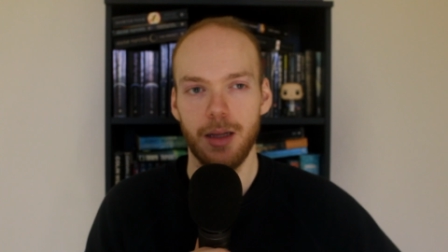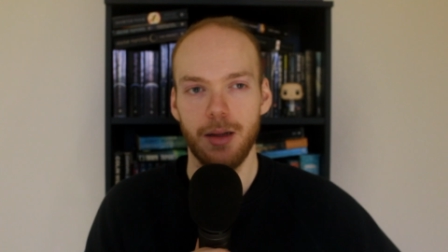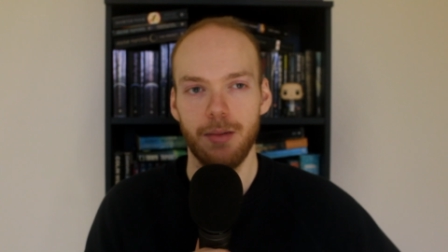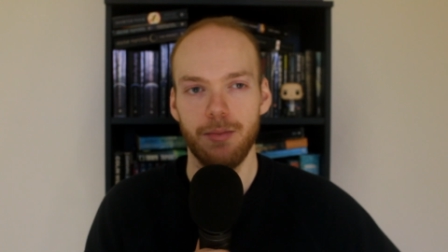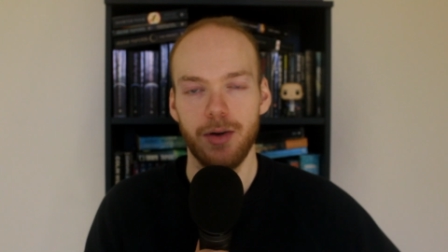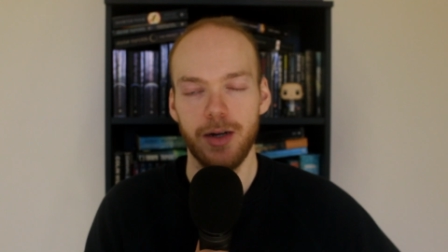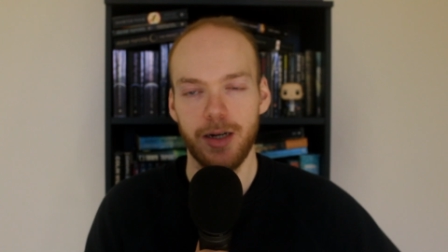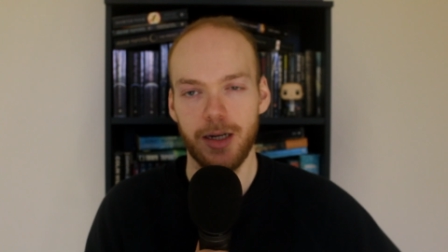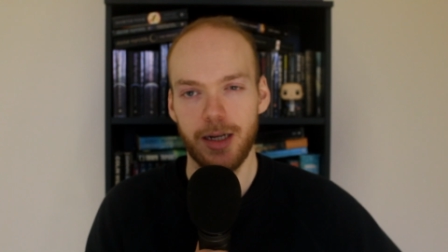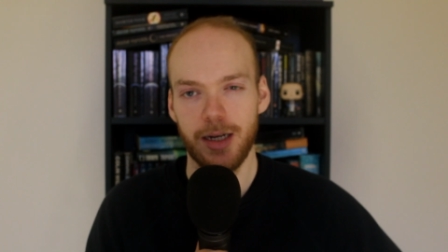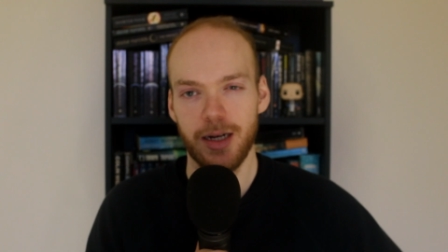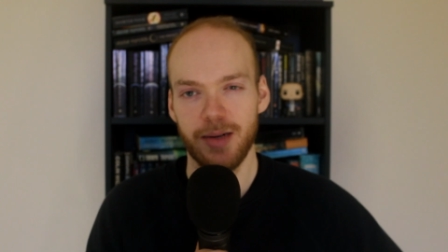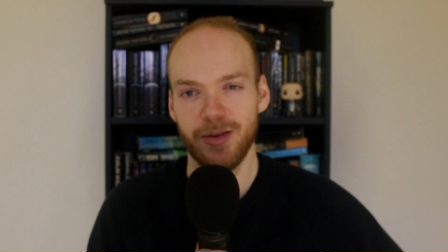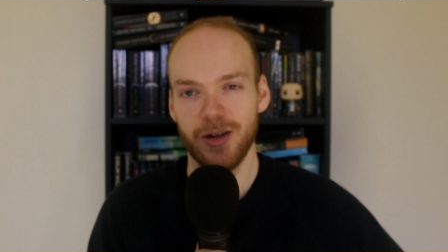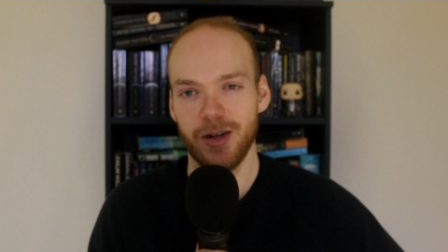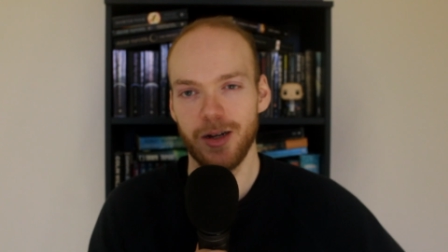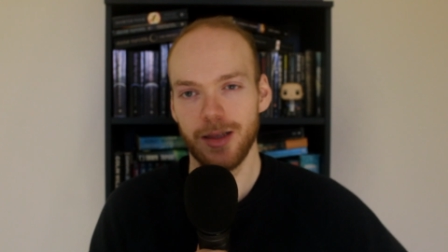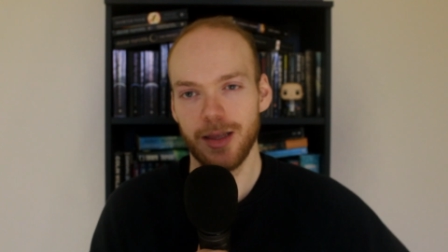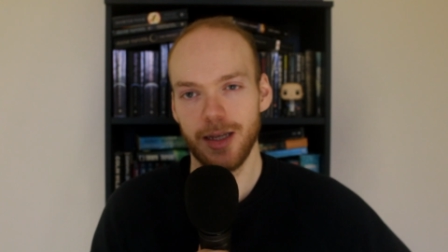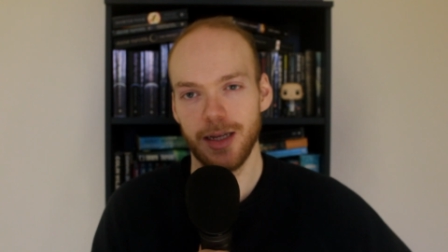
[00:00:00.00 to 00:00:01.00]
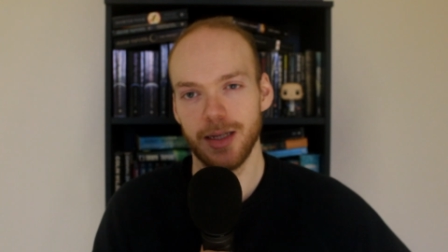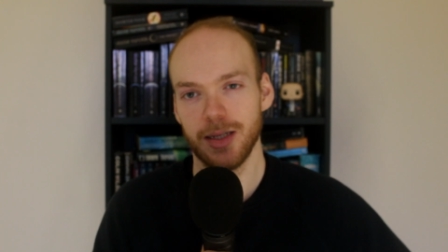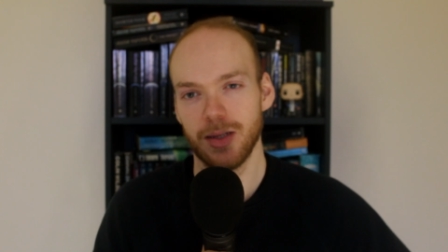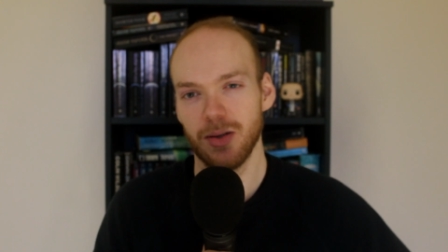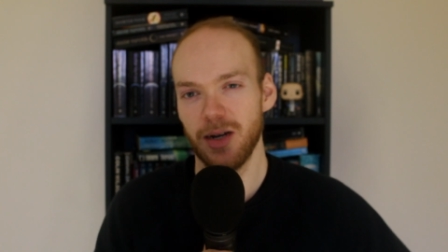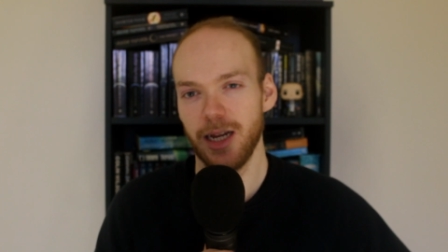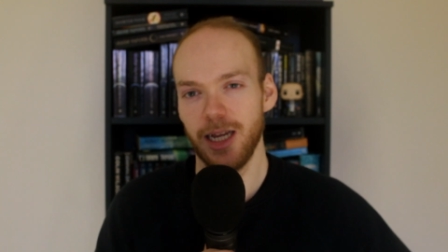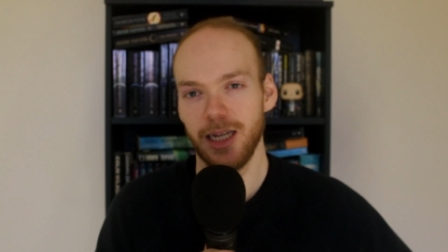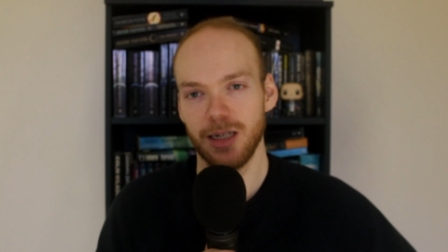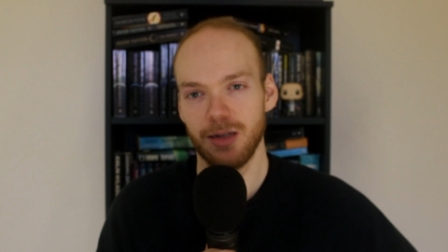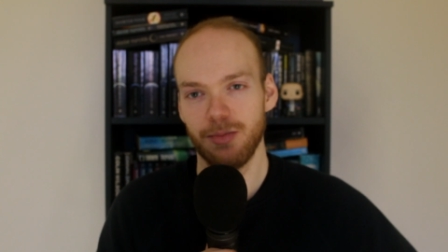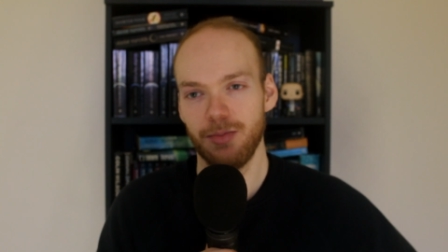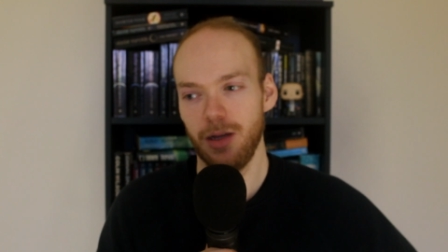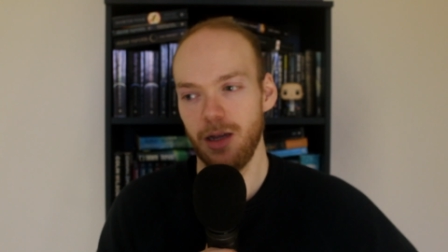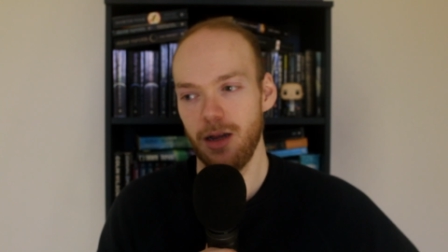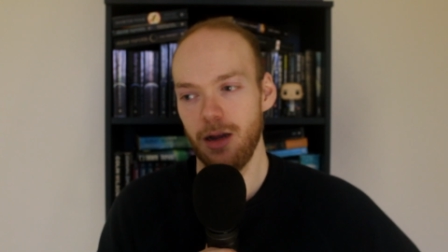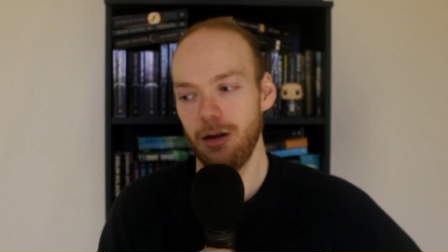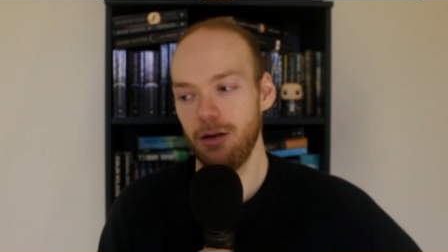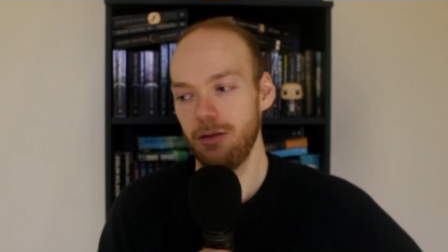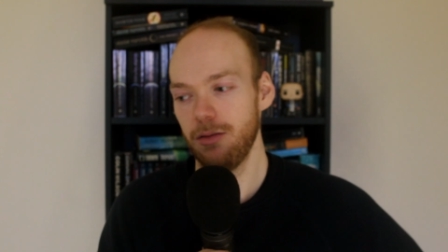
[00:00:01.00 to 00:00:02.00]
Britain, but I think it's on
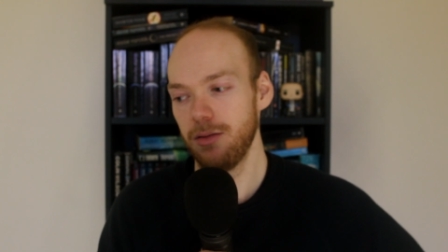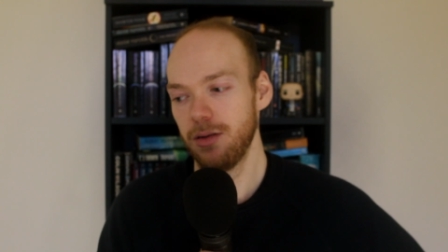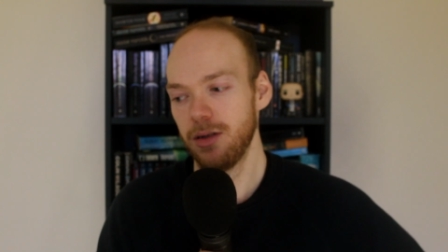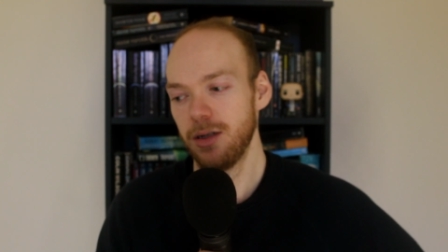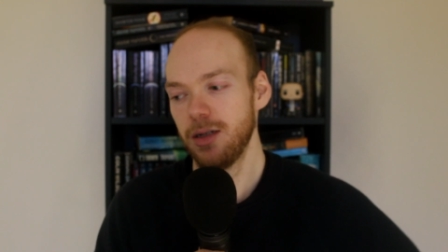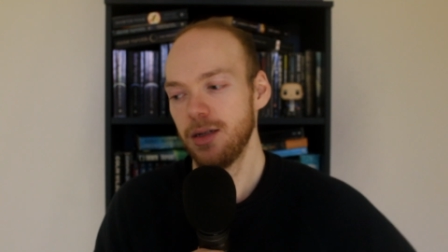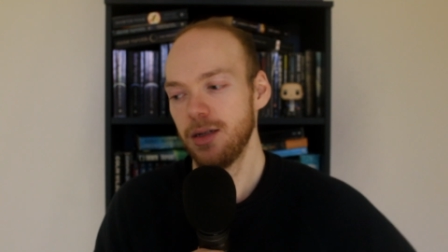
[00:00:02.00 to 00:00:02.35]
HBO.